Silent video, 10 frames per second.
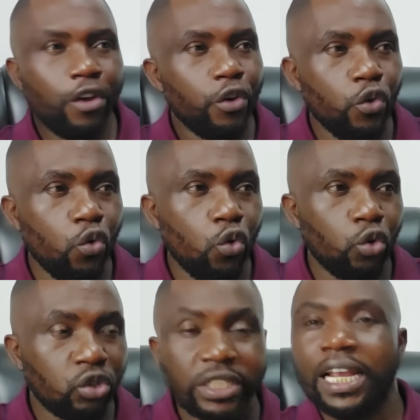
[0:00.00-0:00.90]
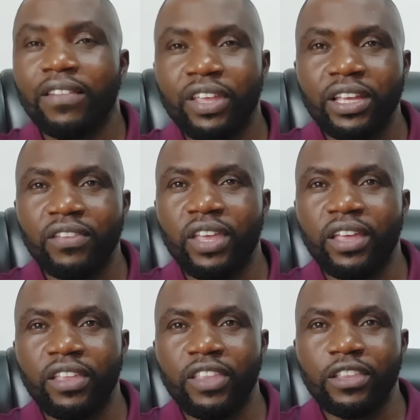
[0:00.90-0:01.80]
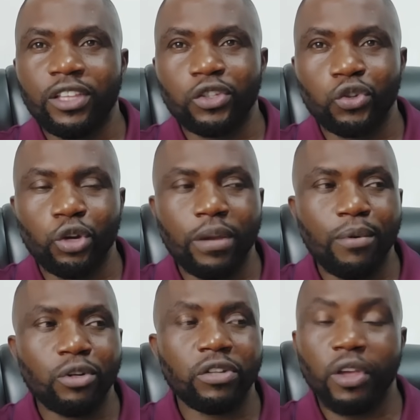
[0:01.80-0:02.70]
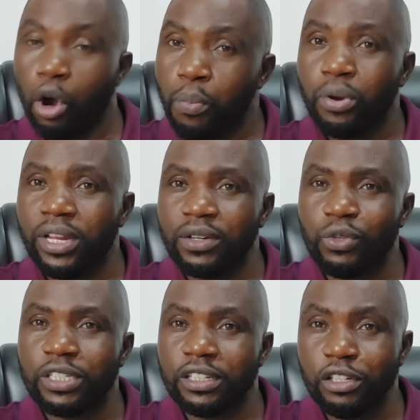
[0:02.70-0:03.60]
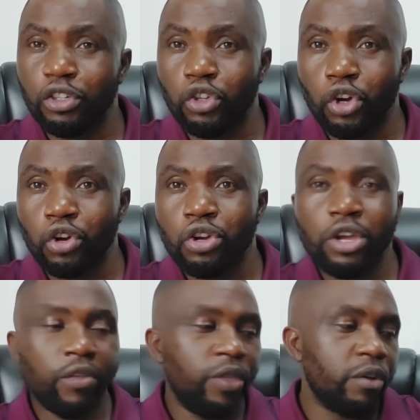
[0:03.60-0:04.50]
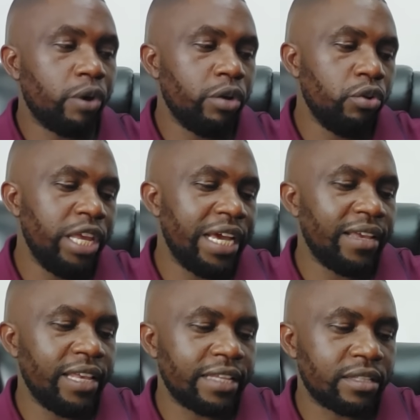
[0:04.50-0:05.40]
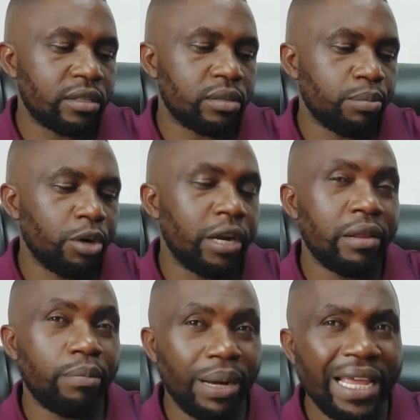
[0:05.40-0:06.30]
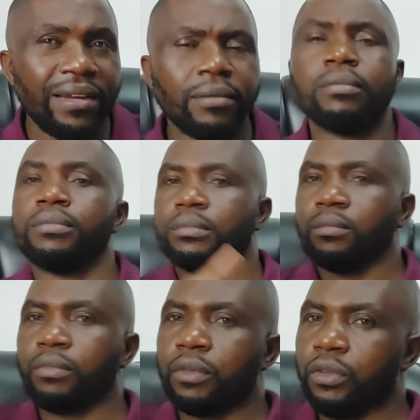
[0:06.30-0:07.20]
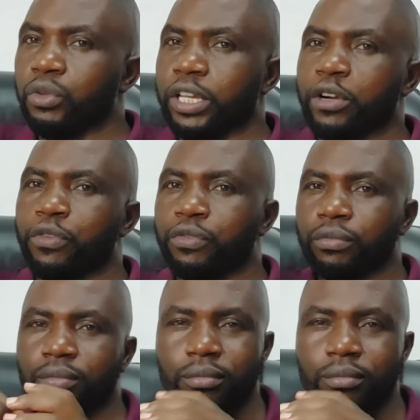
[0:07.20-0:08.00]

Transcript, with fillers: You sell the, the, the, the story about the opponent who is Ndindi Nyoro. Then when you hear he has boarded the plane, you take off.